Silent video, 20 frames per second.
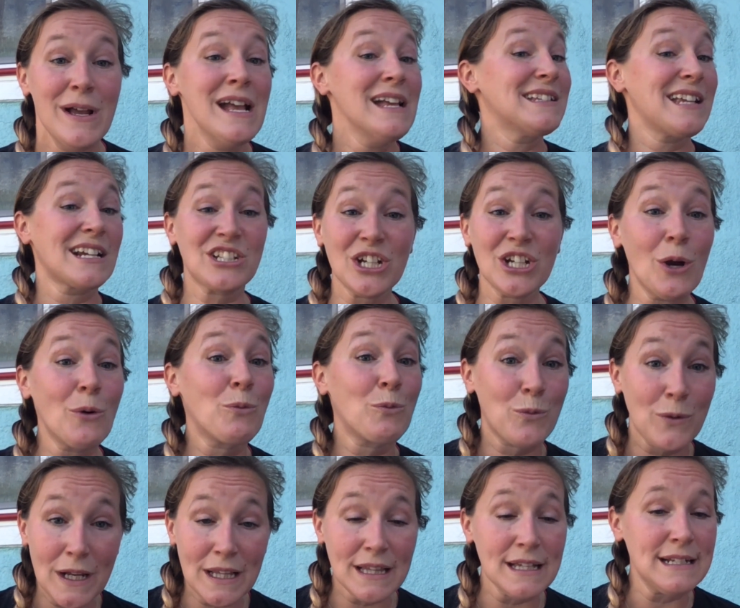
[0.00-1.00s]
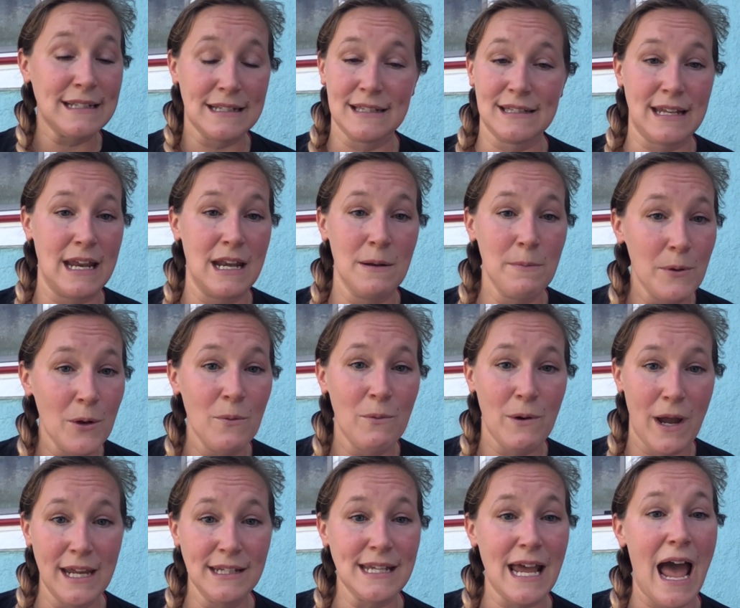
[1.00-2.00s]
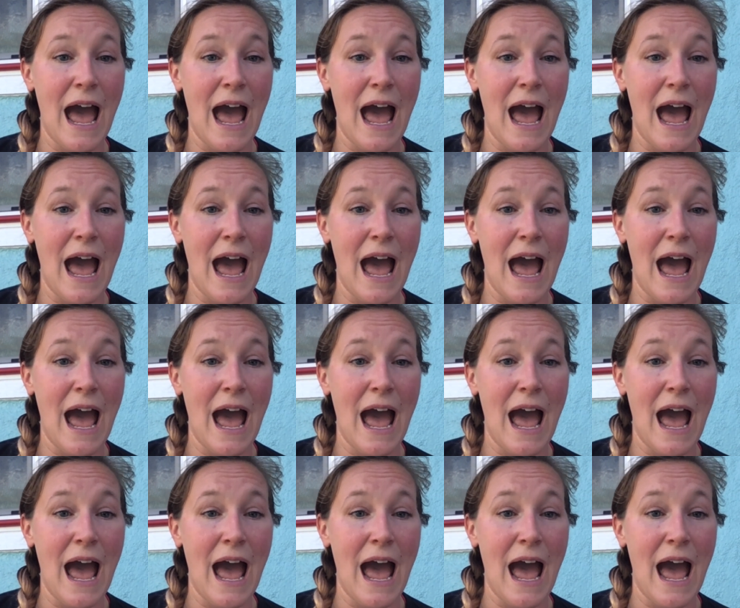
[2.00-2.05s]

is actually a really sustainable way to